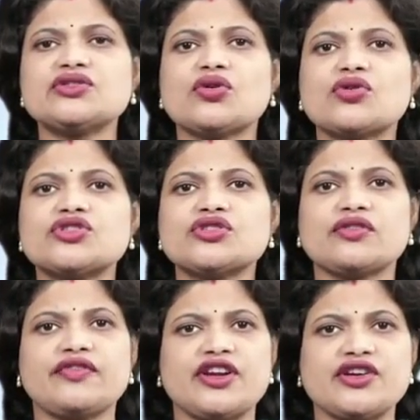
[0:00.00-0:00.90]
sources
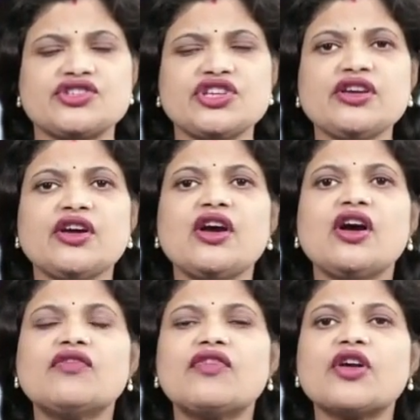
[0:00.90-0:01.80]
of energy
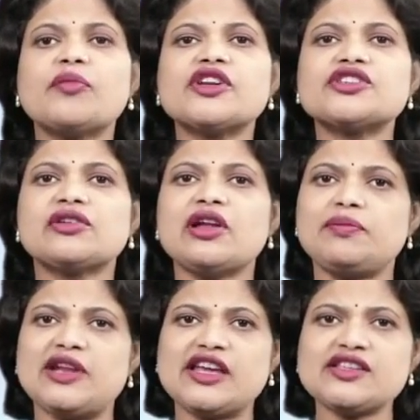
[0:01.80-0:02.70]
for a particular
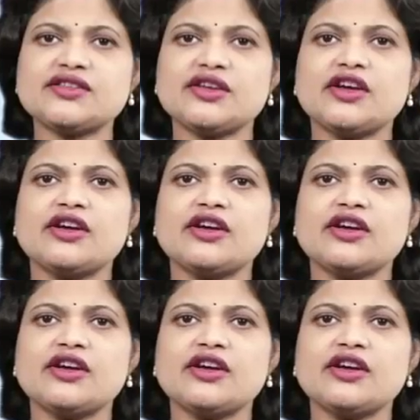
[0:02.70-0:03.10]
place,